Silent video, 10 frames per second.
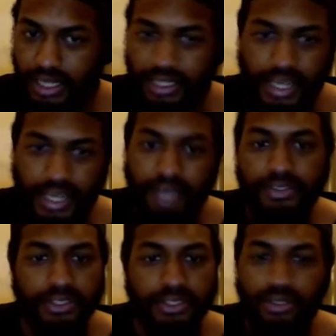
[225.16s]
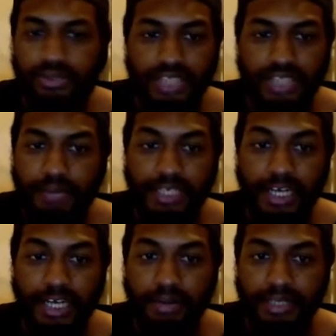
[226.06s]
catering to a lowest common
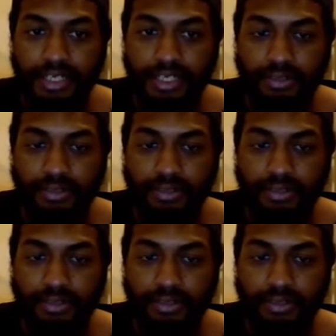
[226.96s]
denominator,